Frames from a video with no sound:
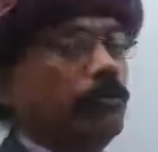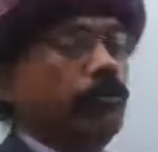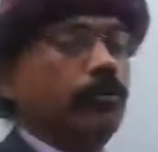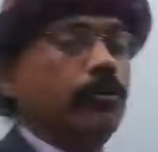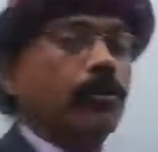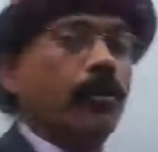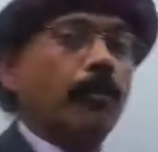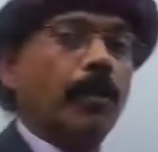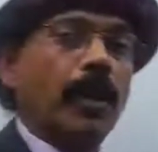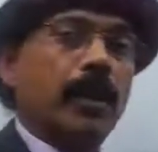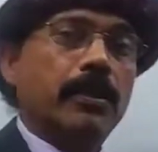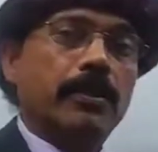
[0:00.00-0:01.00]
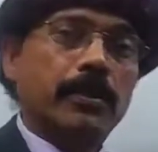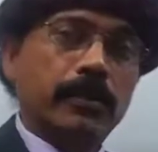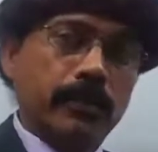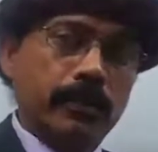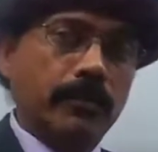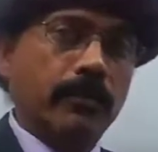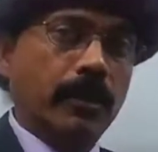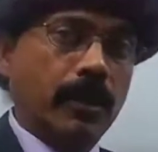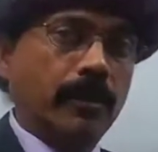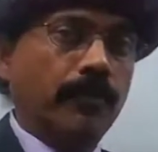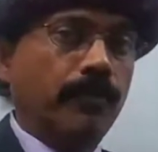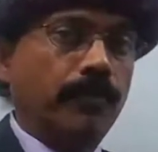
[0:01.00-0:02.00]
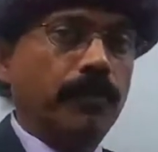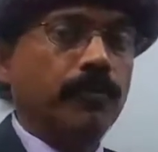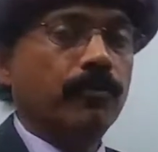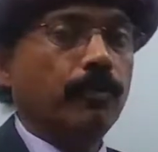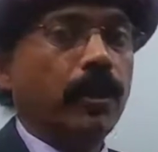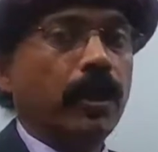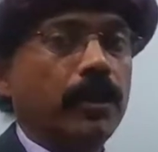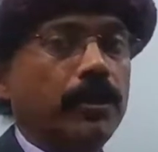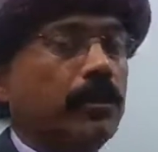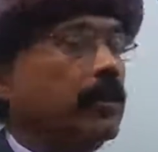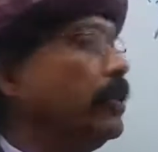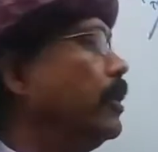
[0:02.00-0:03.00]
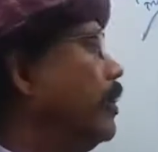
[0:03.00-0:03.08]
to draw blood, to transfuse blood,